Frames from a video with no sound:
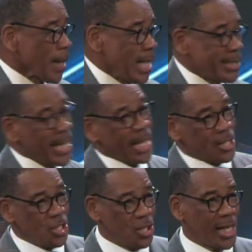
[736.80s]
Let's take it
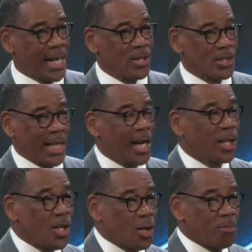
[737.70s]
to your house. How
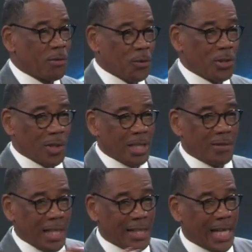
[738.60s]
long before you
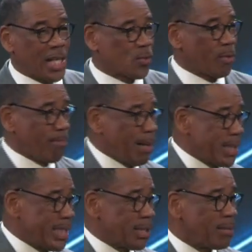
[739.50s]
lived in that house with
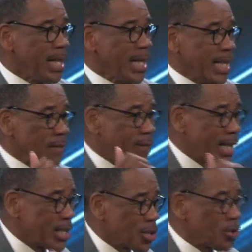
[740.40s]
mama them and they
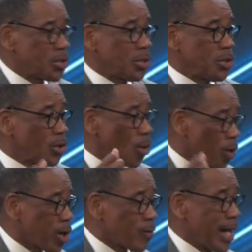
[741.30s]
finally told you, you're going to
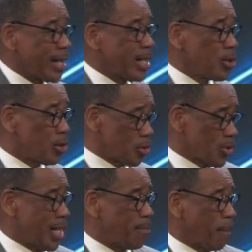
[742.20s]
work around here. You're going to do
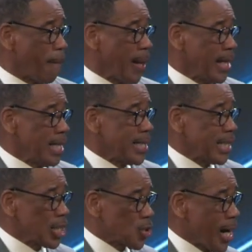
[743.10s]
something.
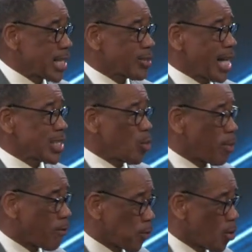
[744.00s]
Take the trash out,
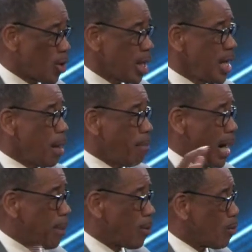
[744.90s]
sweep a floor,
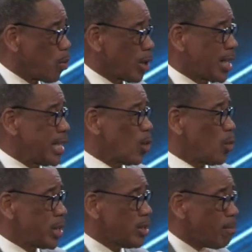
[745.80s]
mop a clean a
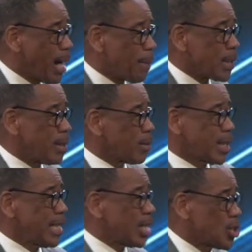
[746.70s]
window, mop a
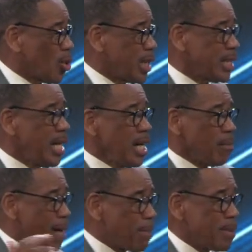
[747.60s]
clean a toilet,
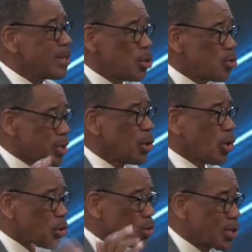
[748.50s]
mop a, do, you're
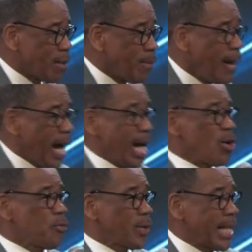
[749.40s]
going to do something. I
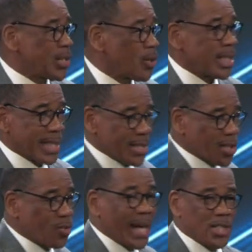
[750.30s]
don't feel like doing this.
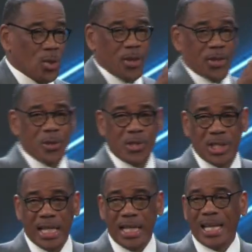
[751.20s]
That's all right. So at
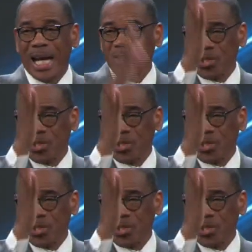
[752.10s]
13, I'll